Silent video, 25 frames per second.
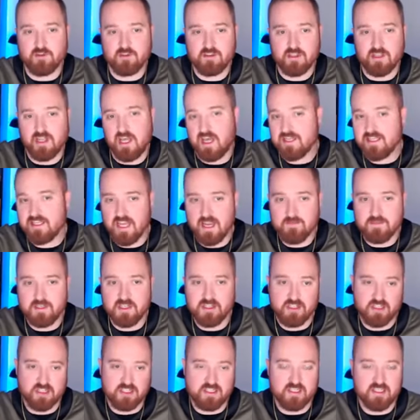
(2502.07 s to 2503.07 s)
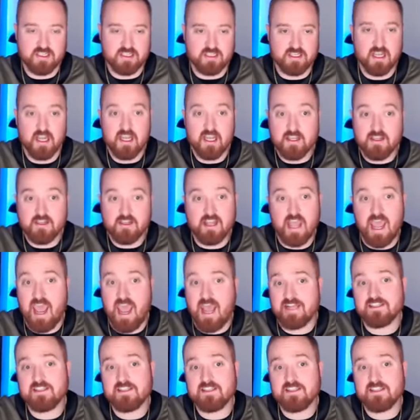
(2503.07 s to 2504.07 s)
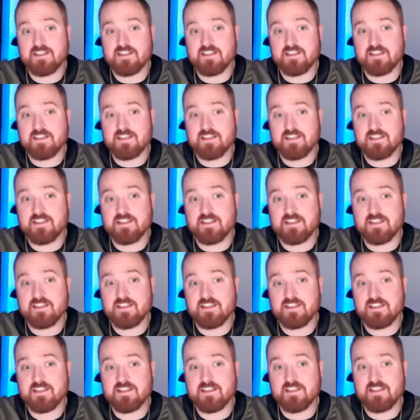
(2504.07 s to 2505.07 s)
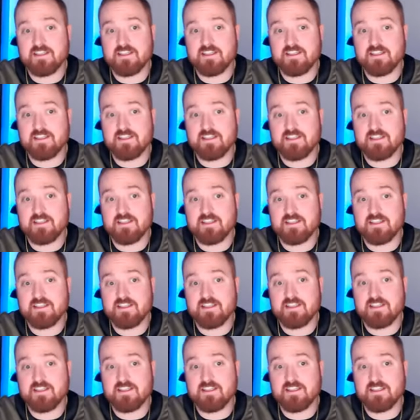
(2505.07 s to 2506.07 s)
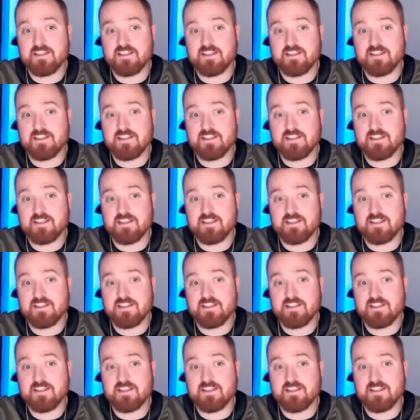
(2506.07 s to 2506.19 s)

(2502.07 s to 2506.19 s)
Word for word: So a lot of times it just is asking the questions and finding those people,